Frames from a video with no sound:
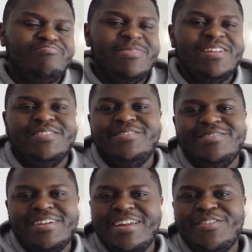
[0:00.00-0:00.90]

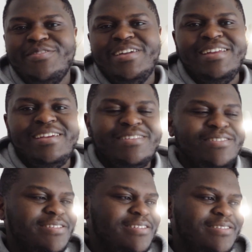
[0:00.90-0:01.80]
I don't really need
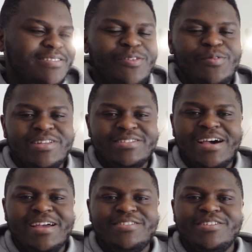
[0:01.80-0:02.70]
all this
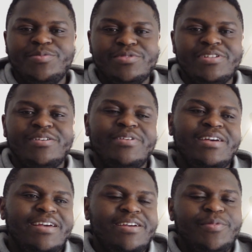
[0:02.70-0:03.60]
high adjustable stuff,
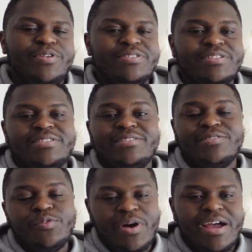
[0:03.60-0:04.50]
because it's
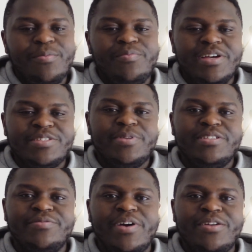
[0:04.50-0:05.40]
quite an
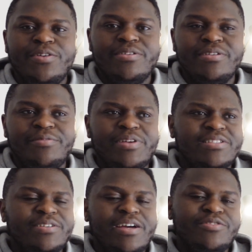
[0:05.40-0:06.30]
expensive add-on. I think
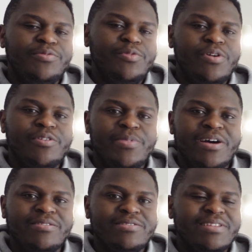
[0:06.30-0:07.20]
it's an extra
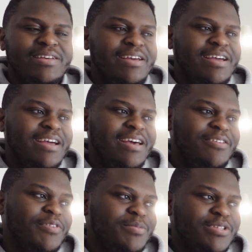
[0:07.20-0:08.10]
£400. And
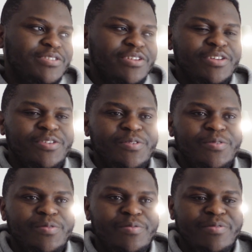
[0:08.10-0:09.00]
if I'm just gonna
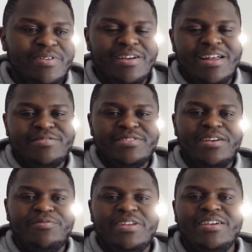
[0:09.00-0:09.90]
do kind of set
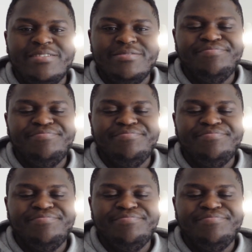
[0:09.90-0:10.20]
and forget,